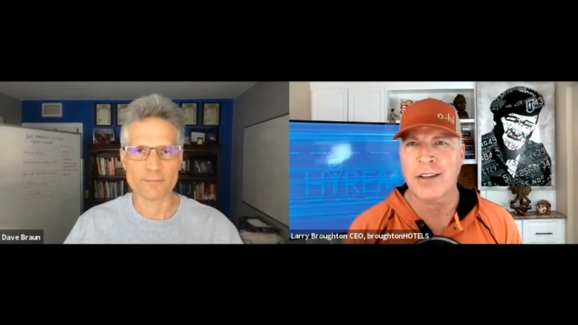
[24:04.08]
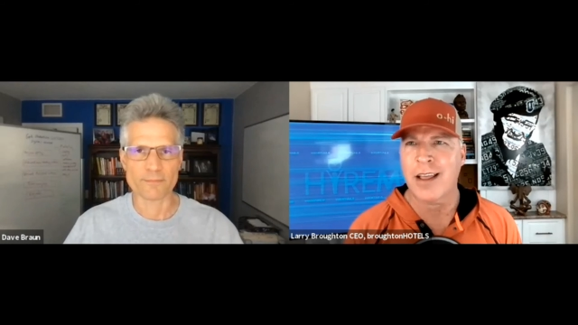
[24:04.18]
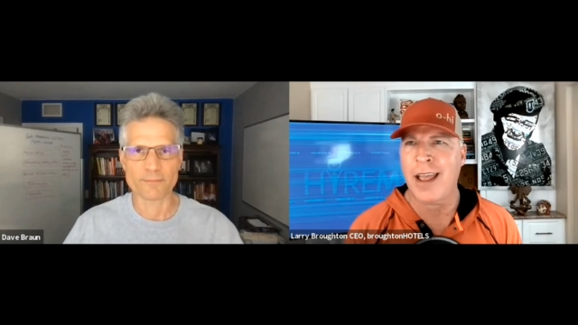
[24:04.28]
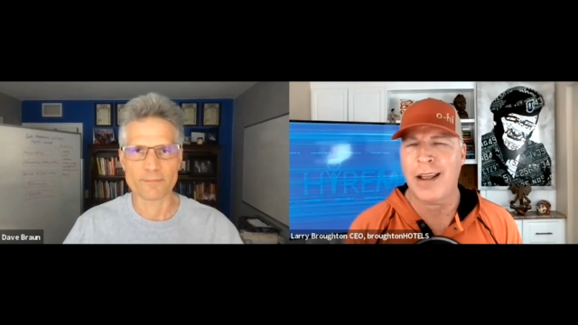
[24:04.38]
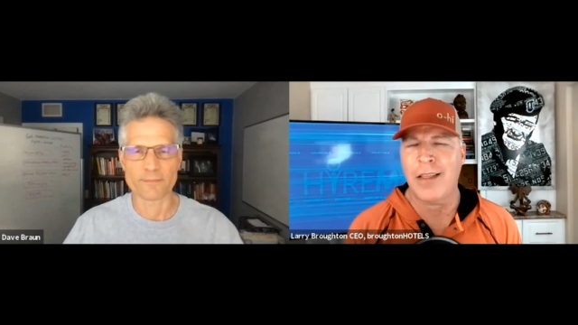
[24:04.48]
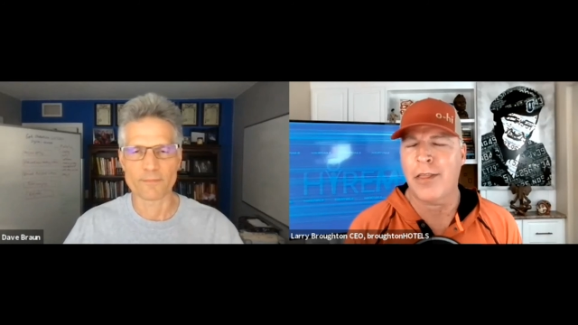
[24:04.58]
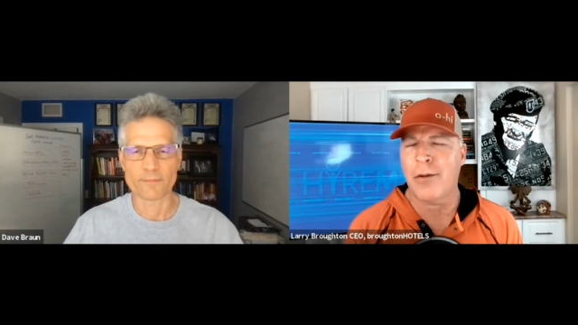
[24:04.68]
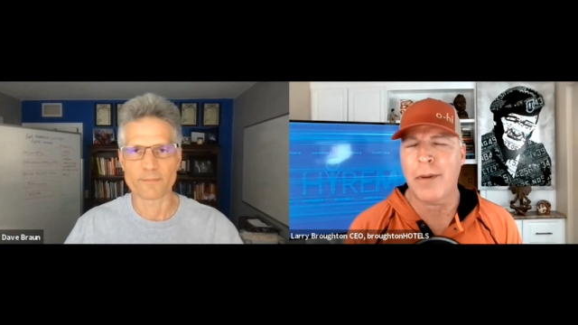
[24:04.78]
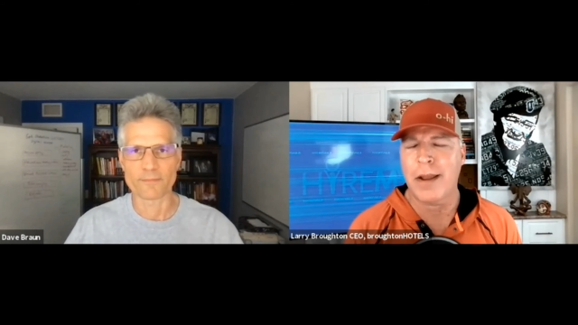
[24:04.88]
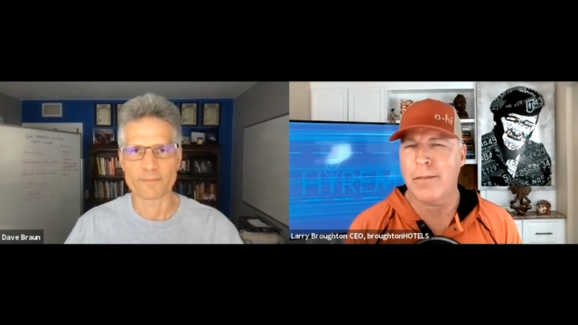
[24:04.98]
Speaker 1: is, hey,
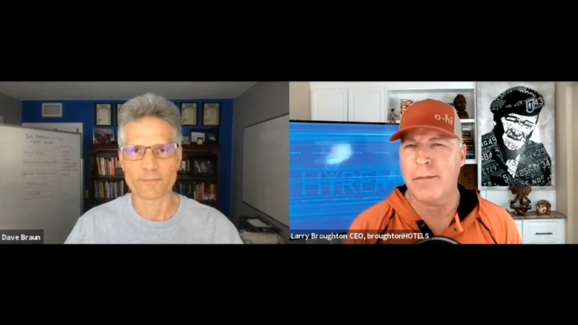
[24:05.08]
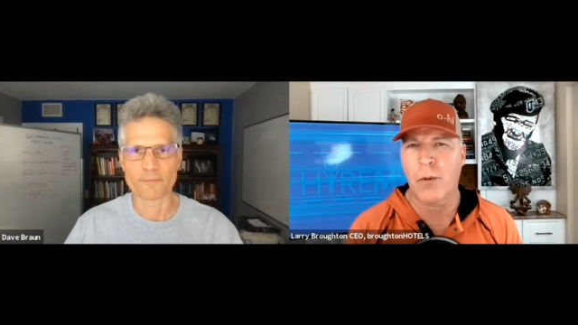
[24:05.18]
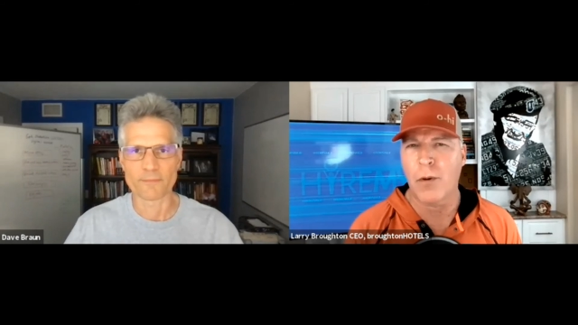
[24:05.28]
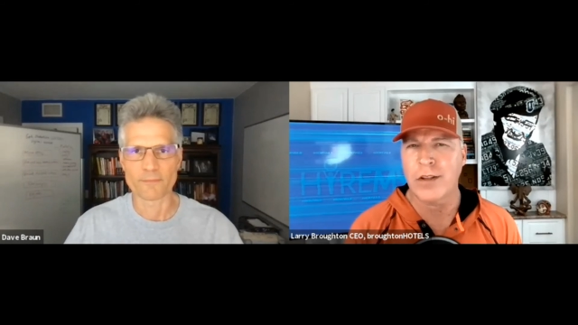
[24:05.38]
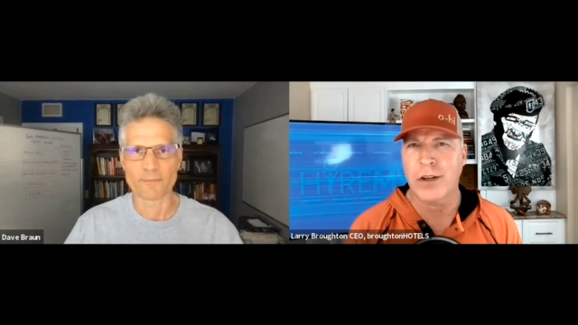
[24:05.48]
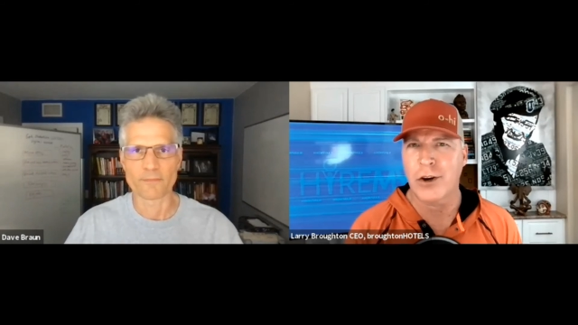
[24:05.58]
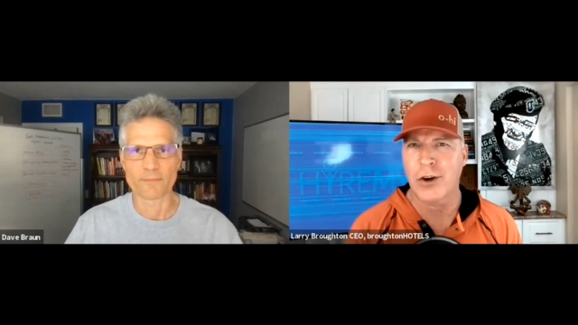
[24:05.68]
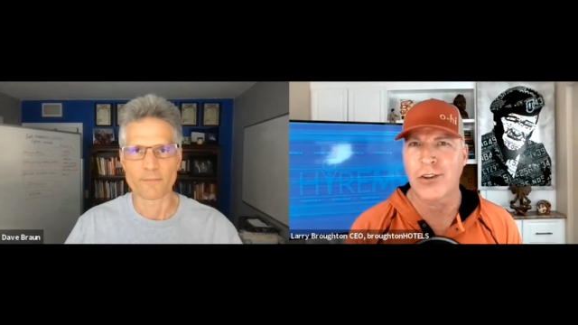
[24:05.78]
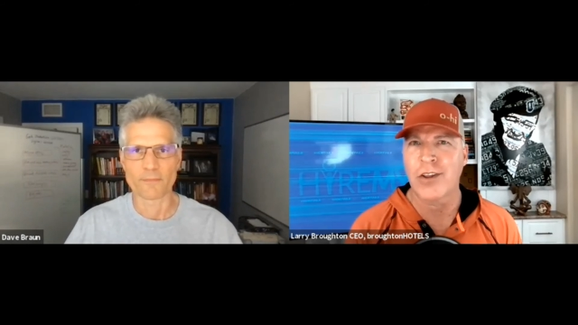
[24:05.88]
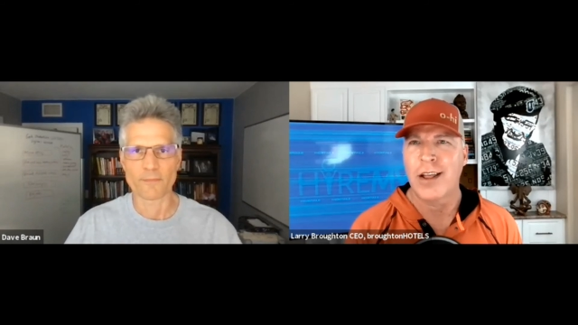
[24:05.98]
they're big boys and
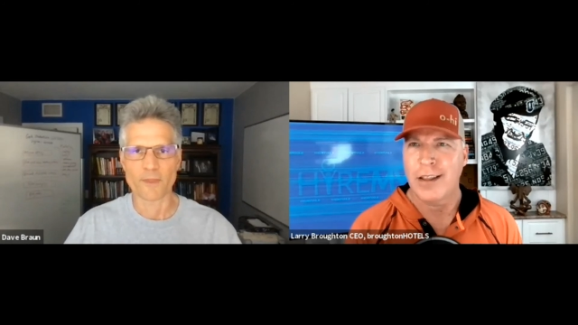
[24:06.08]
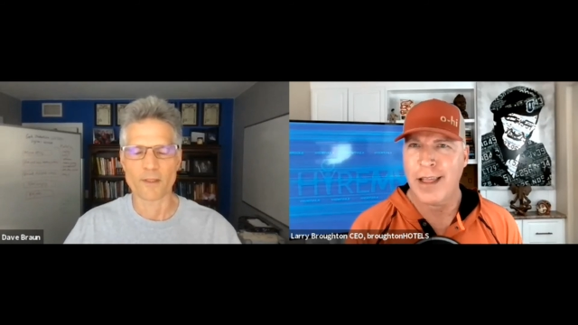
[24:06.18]
girls.